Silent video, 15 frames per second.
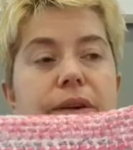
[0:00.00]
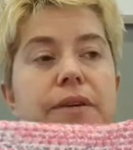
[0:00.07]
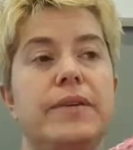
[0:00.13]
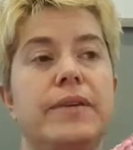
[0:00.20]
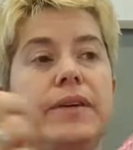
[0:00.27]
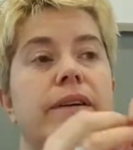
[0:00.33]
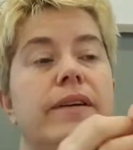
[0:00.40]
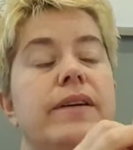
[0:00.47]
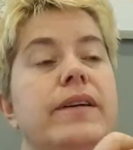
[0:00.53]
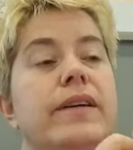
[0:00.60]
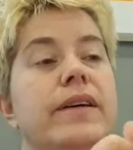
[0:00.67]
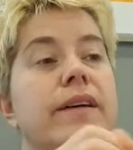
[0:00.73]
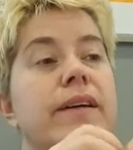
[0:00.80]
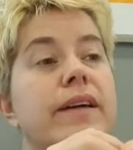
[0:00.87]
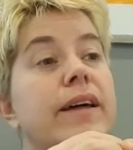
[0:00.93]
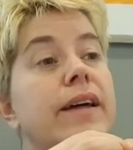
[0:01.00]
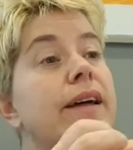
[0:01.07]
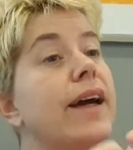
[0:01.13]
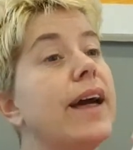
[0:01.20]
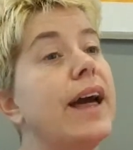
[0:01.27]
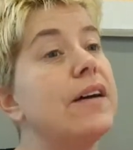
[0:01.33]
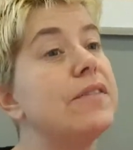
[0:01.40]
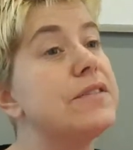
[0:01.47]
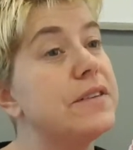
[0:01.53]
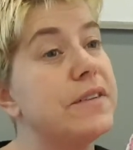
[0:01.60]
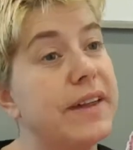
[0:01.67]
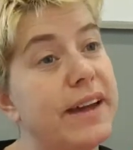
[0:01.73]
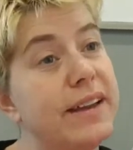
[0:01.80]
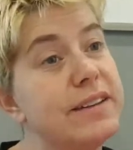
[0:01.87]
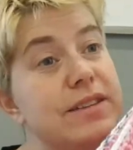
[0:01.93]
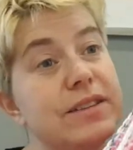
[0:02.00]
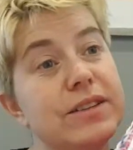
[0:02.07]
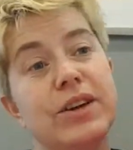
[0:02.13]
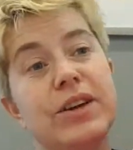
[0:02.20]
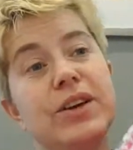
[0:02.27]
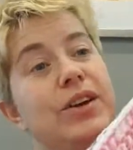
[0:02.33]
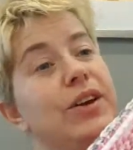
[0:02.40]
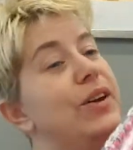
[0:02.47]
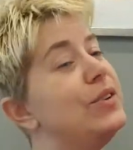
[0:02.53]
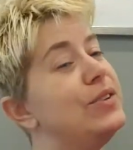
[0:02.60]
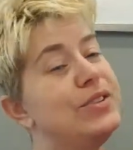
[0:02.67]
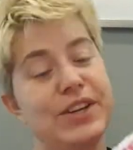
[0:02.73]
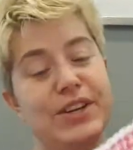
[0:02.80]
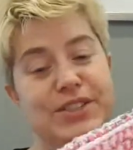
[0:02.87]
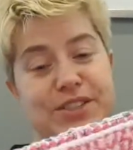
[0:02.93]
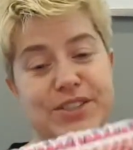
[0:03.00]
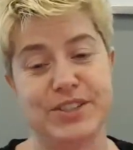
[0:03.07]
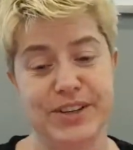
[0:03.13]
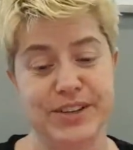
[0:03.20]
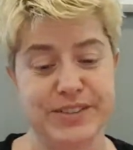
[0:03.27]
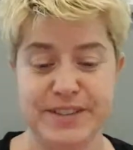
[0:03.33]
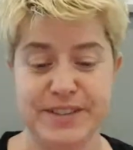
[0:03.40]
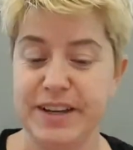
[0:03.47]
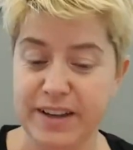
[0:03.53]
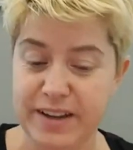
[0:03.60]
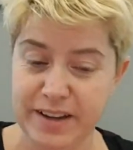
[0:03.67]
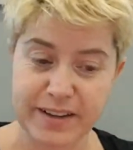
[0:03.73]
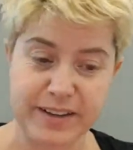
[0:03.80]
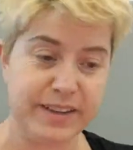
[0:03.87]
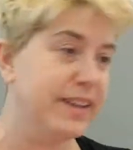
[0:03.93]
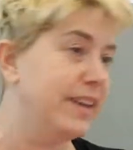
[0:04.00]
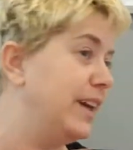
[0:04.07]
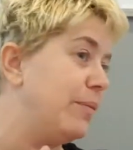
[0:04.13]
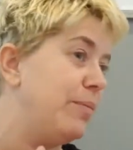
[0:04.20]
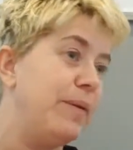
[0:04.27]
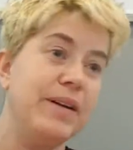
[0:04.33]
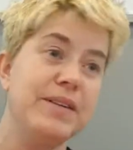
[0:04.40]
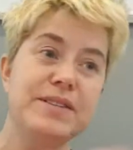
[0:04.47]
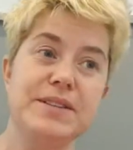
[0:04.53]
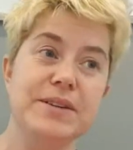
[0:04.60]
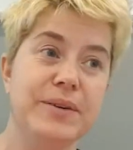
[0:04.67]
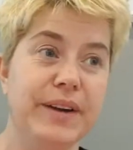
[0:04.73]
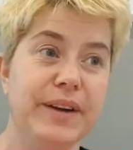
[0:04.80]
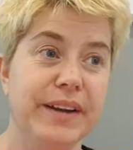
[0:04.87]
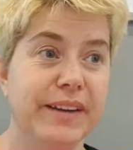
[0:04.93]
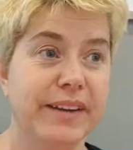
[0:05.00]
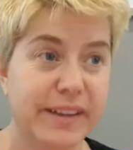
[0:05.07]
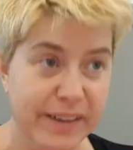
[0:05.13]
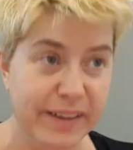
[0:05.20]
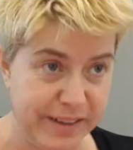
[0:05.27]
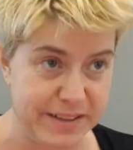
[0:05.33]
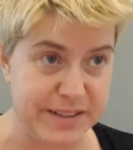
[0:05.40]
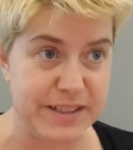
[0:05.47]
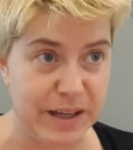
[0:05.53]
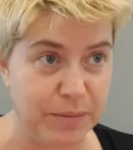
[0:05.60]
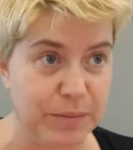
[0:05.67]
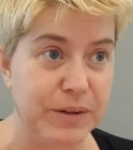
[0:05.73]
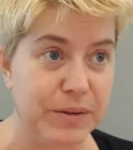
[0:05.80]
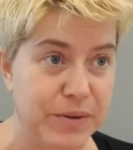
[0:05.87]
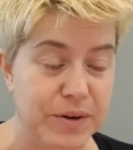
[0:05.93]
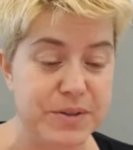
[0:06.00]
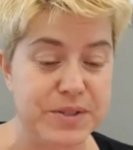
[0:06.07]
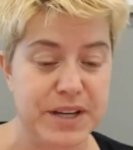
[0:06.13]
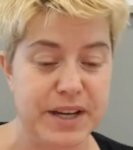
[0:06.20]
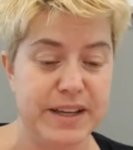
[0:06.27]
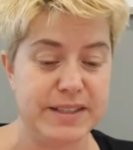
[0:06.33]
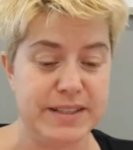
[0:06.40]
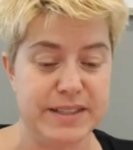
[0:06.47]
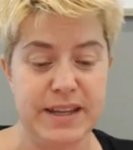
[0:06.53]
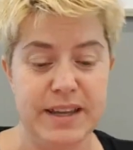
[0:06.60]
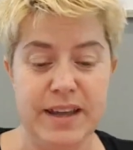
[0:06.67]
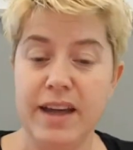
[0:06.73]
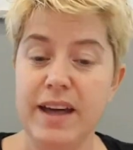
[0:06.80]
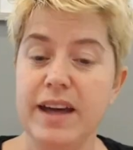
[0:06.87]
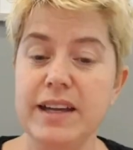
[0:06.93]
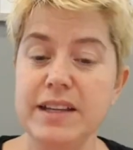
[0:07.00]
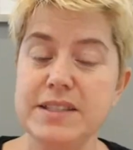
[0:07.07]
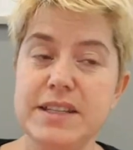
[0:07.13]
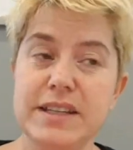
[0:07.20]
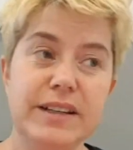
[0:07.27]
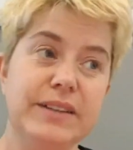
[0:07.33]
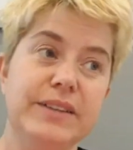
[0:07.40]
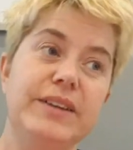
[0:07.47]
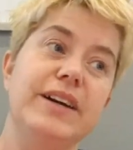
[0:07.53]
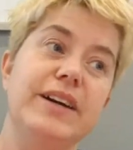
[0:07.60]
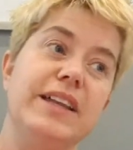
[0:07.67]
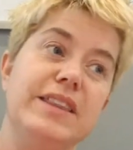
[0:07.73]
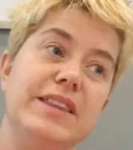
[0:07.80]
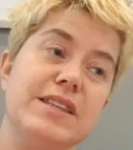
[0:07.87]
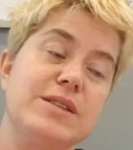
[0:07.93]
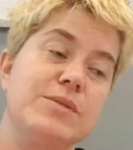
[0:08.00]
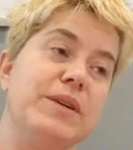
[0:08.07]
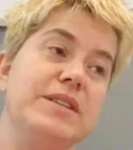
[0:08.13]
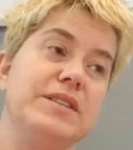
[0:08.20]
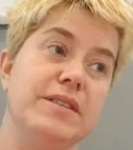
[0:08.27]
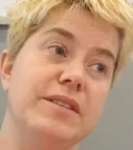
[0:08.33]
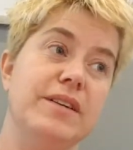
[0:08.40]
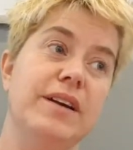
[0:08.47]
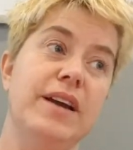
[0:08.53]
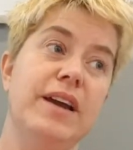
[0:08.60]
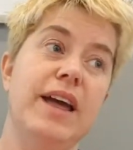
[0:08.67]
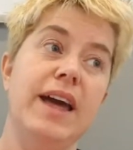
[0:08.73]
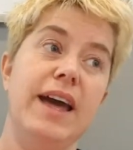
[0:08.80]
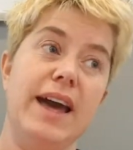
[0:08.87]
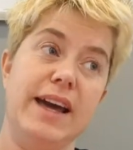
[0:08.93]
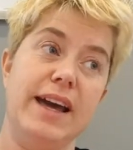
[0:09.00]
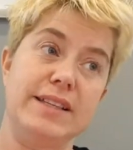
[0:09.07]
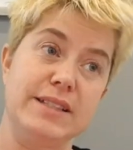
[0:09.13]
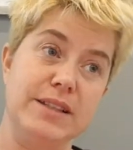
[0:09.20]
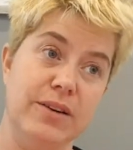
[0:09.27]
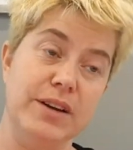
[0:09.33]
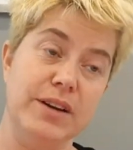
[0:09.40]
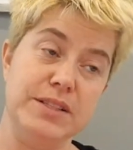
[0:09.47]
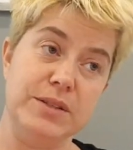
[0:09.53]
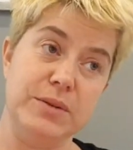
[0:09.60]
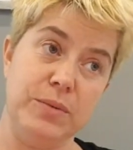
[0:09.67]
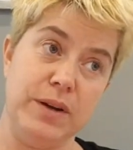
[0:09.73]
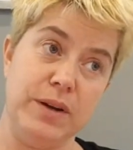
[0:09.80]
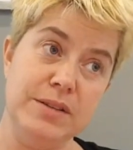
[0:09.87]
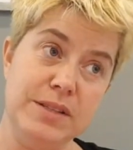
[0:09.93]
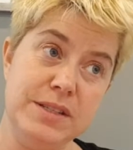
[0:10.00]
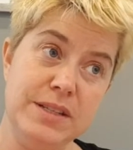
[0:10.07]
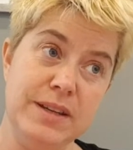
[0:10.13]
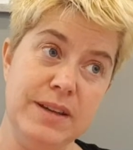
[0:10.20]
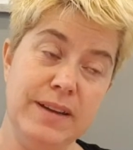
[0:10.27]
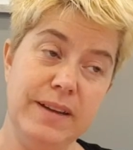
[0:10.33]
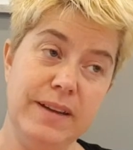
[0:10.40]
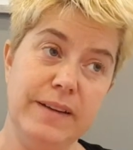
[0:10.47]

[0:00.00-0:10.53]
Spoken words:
corner. After that you just keep on doing double crochets until you got the sweater as long as you want.